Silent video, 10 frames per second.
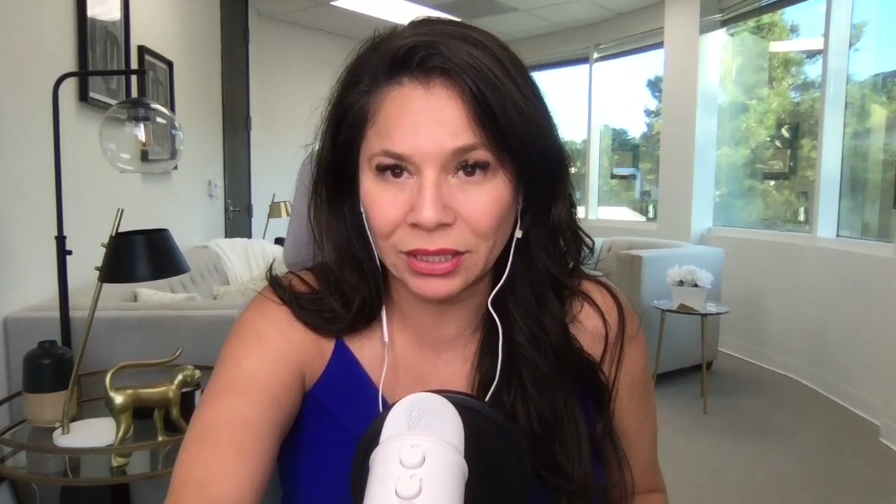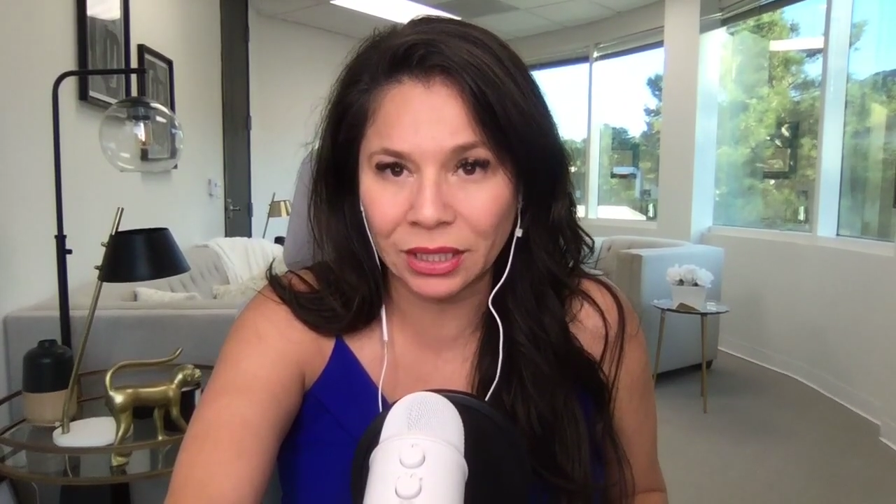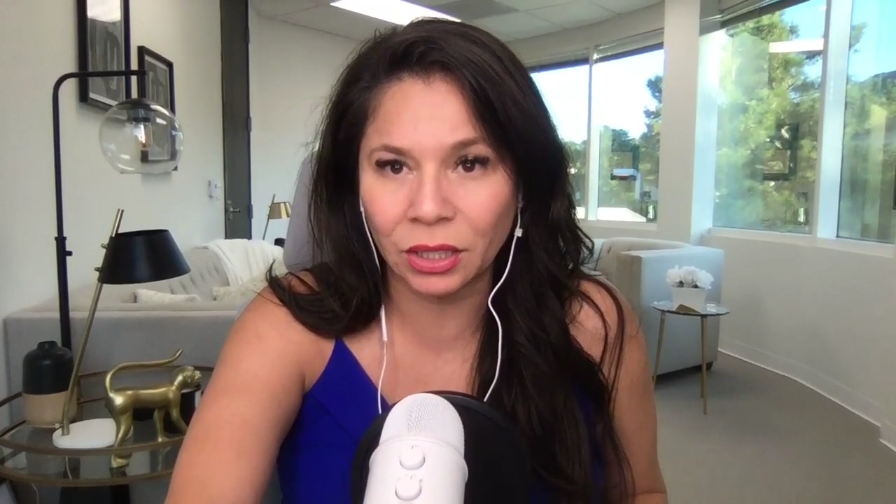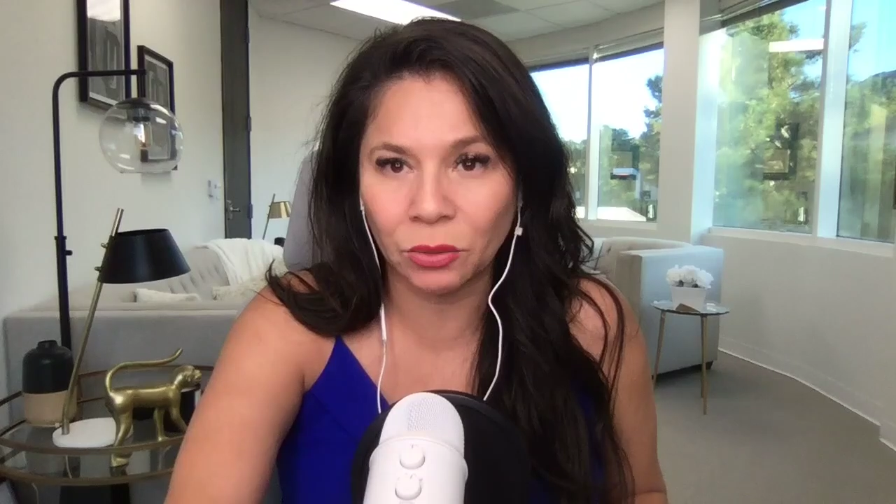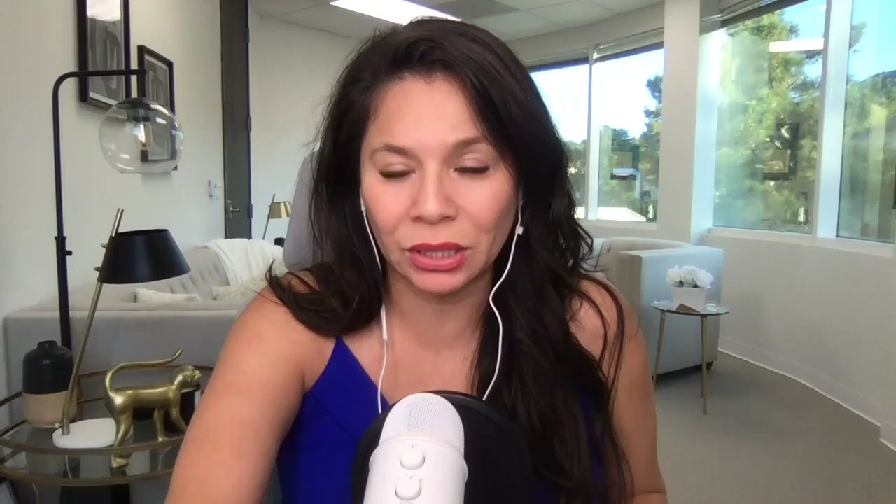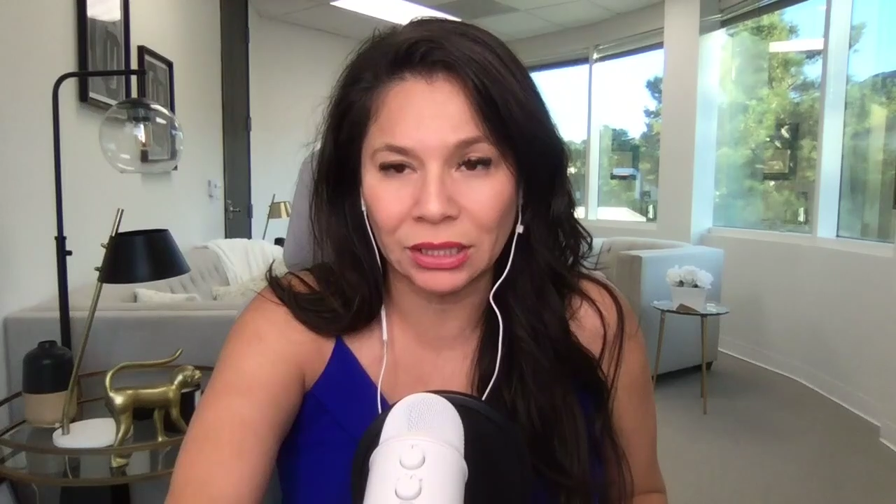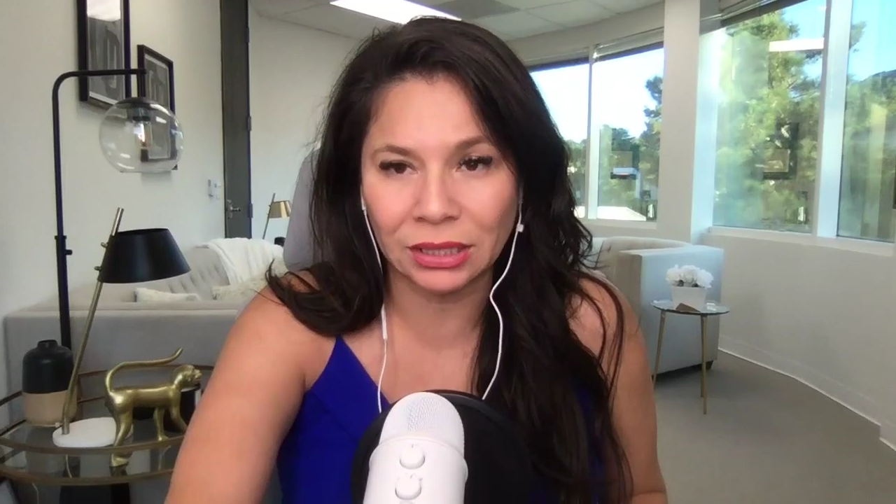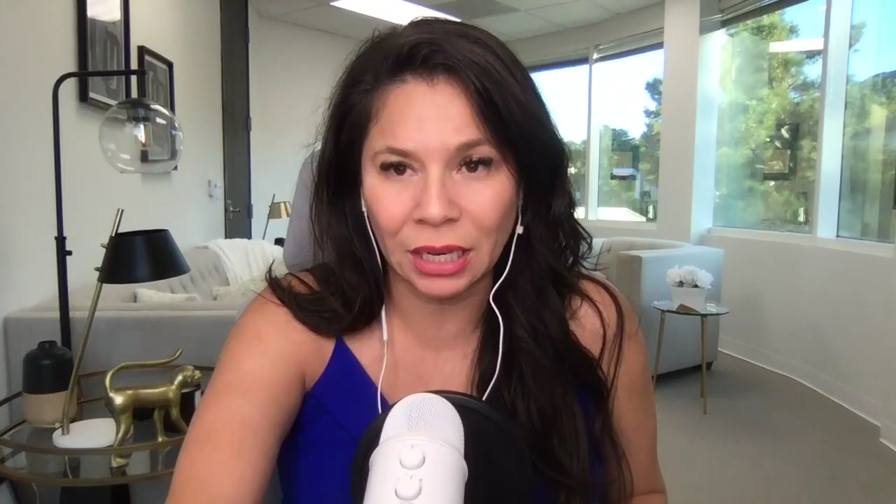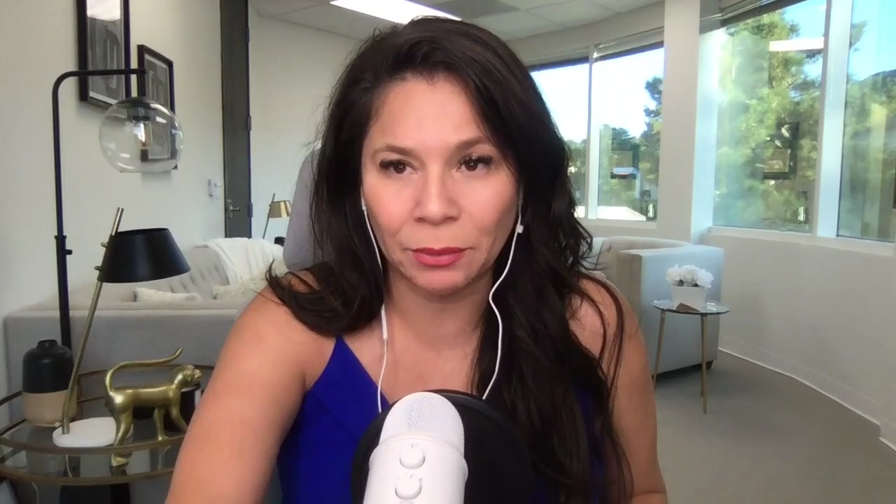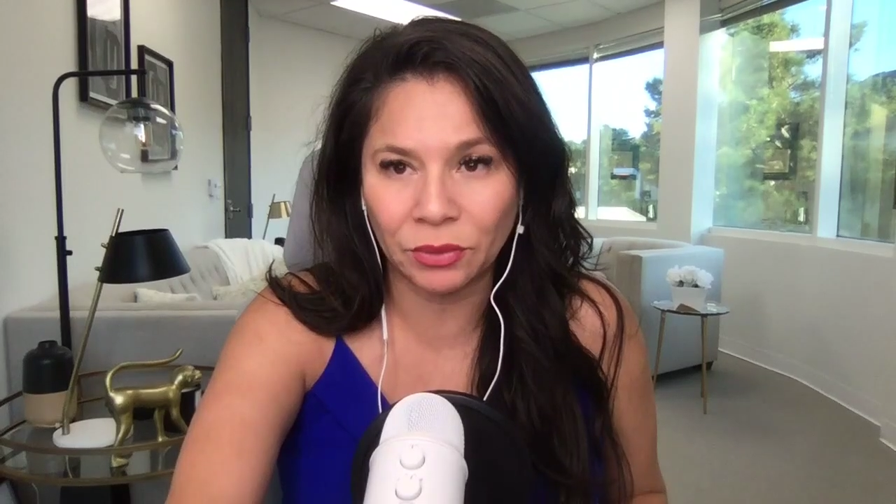dealing with this
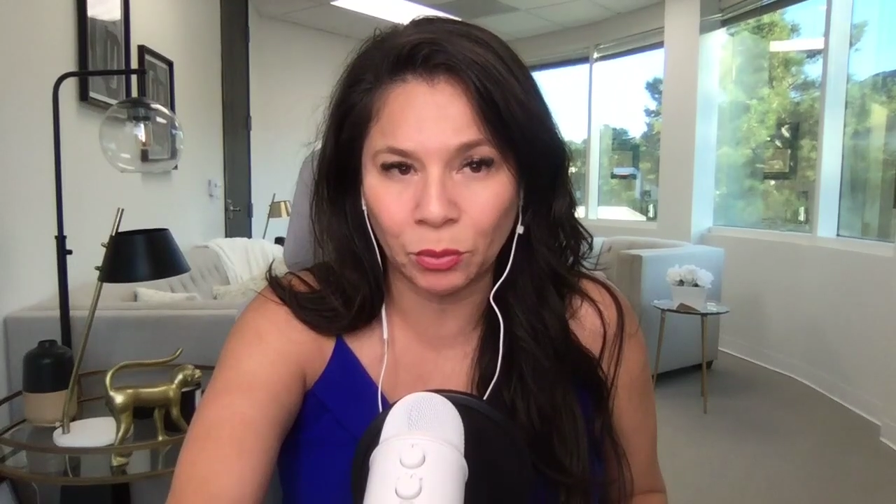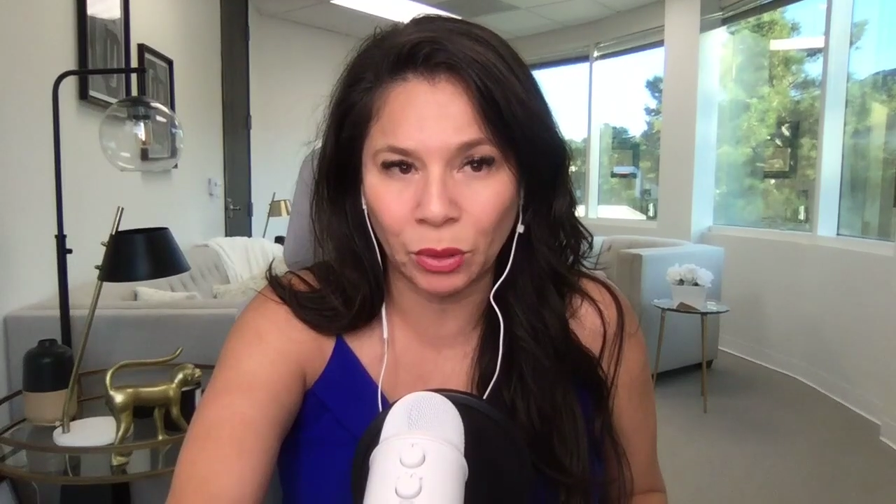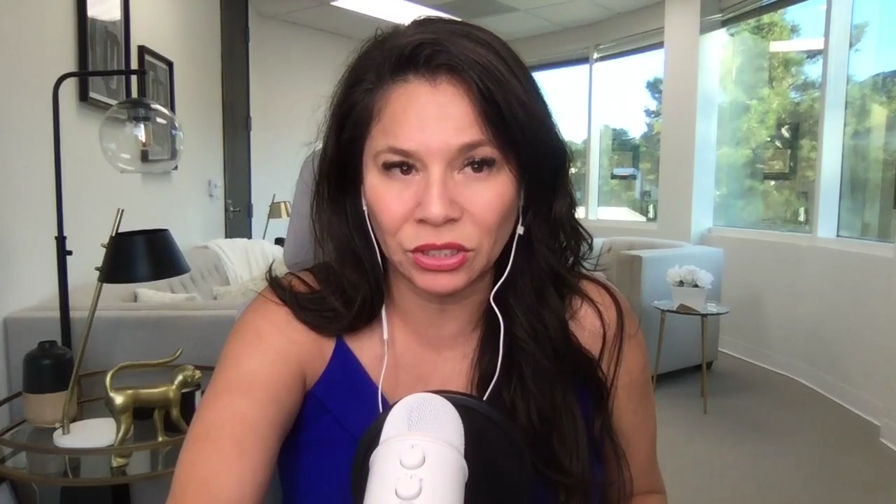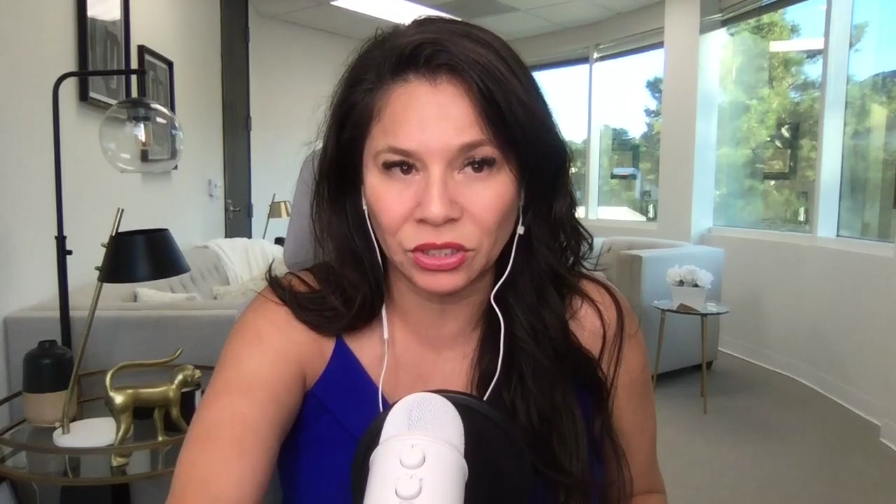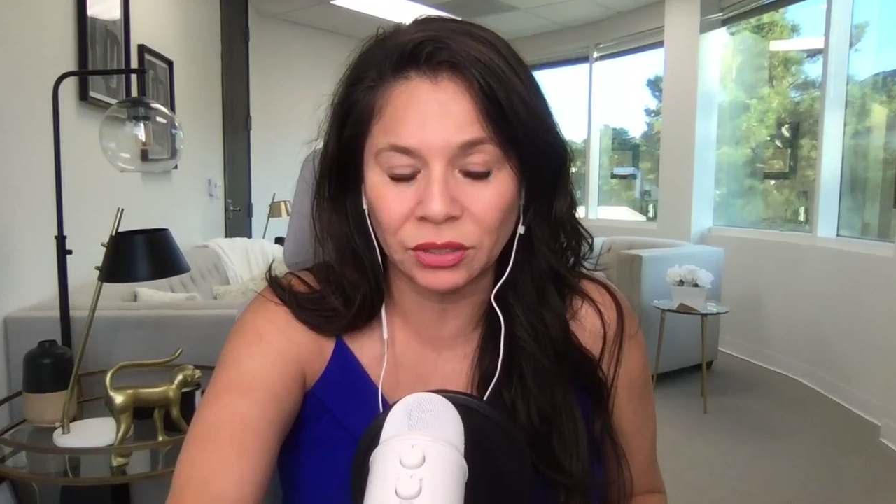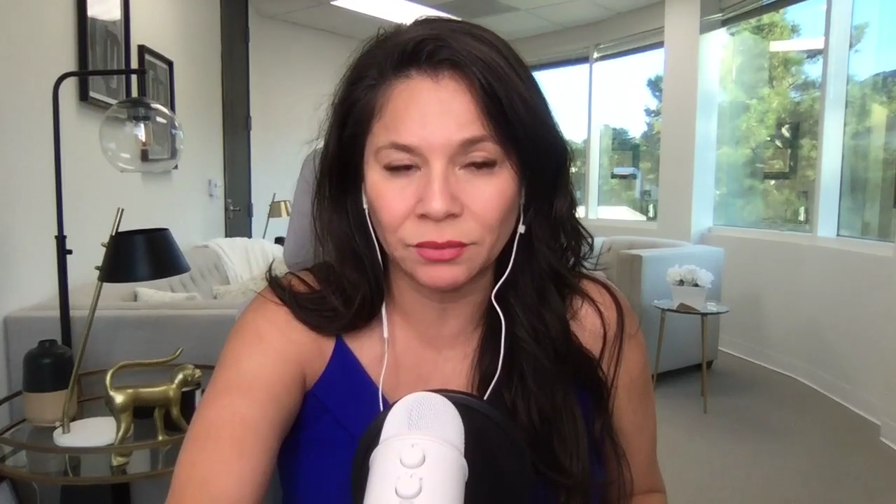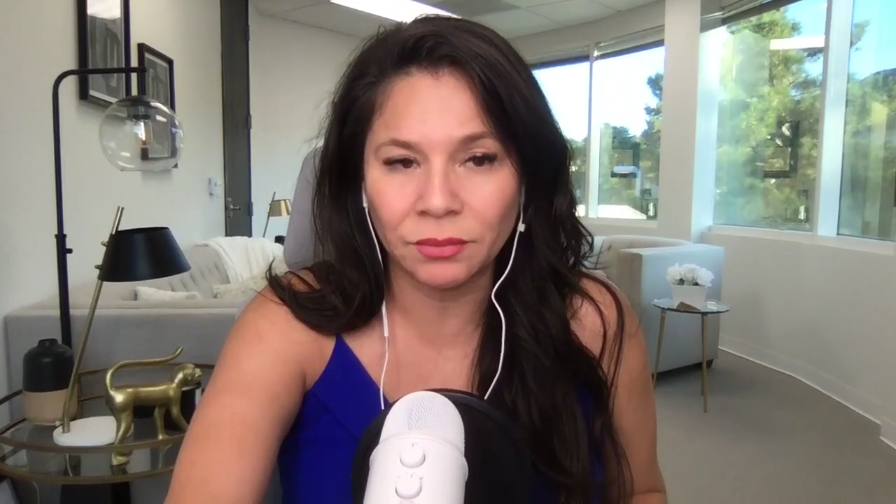type of depression.